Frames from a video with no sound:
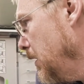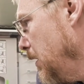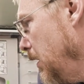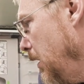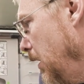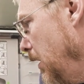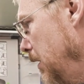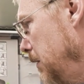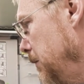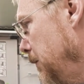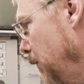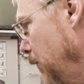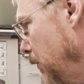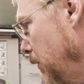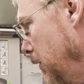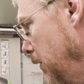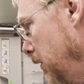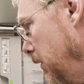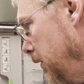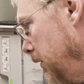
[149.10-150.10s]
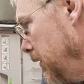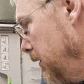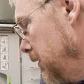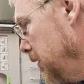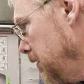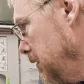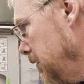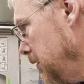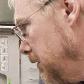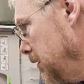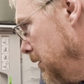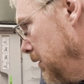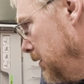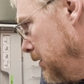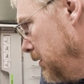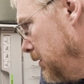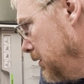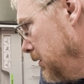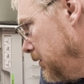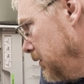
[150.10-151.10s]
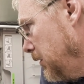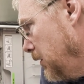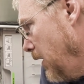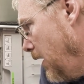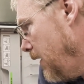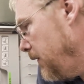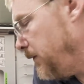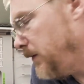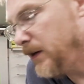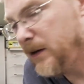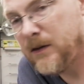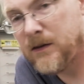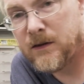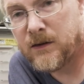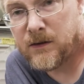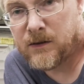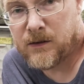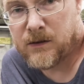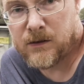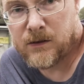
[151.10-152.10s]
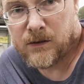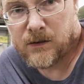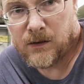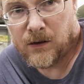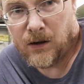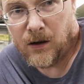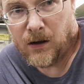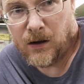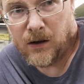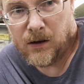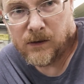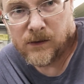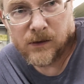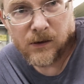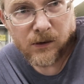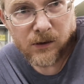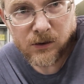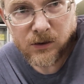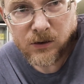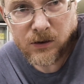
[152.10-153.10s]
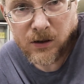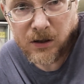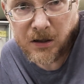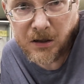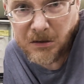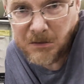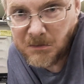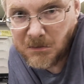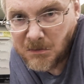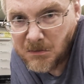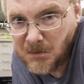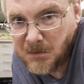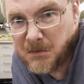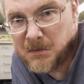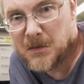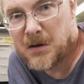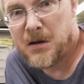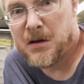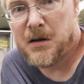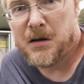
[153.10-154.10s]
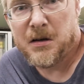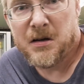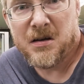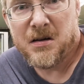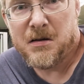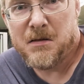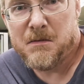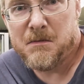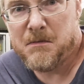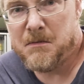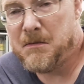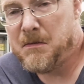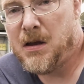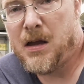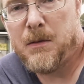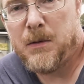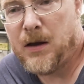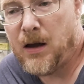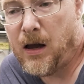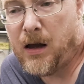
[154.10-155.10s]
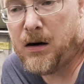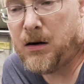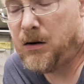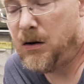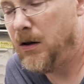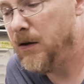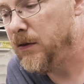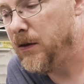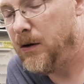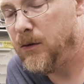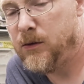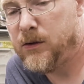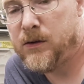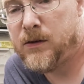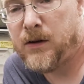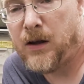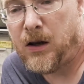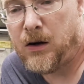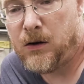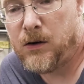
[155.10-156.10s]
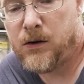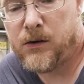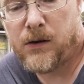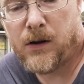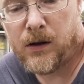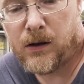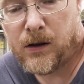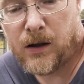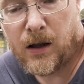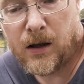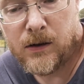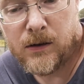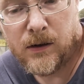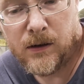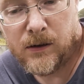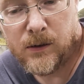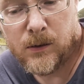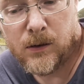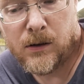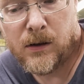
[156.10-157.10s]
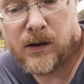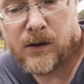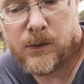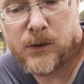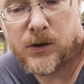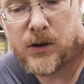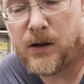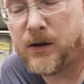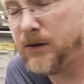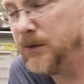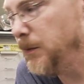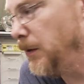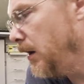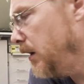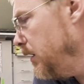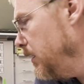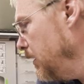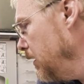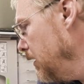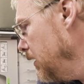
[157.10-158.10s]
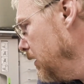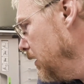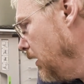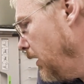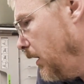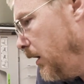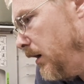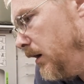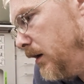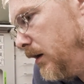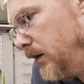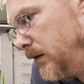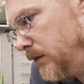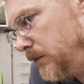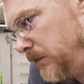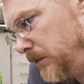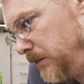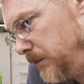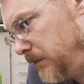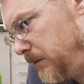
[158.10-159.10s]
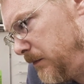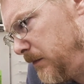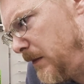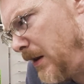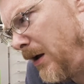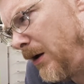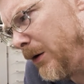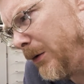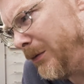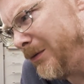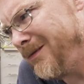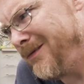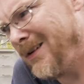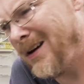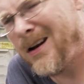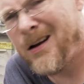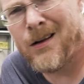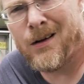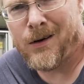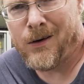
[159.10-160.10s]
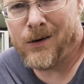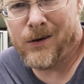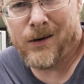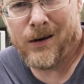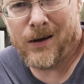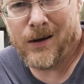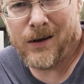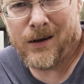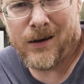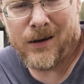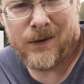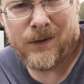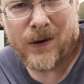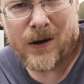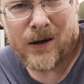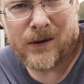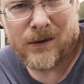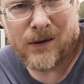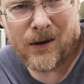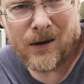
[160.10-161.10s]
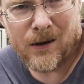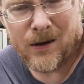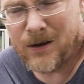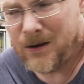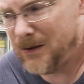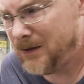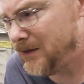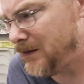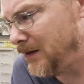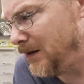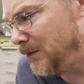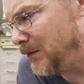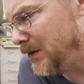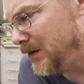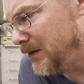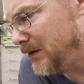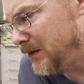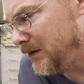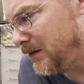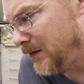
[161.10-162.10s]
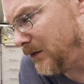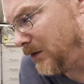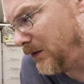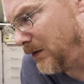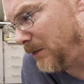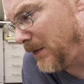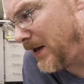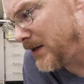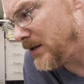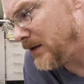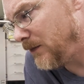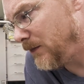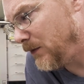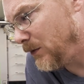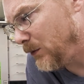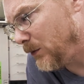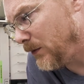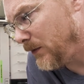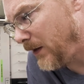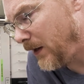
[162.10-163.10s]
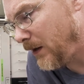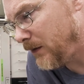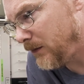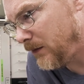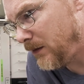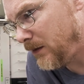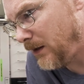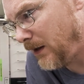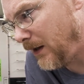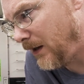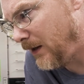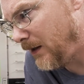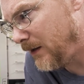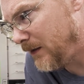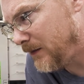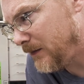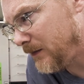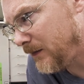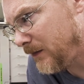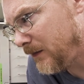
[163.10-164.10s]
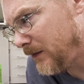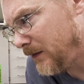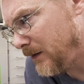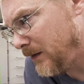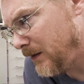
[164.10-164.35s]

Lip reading: onboard graphics circuitry. Maybe, I don't know. I thought it was standard or something on these machines, but no, not at all. In fact, Siemens Magic View 1000 is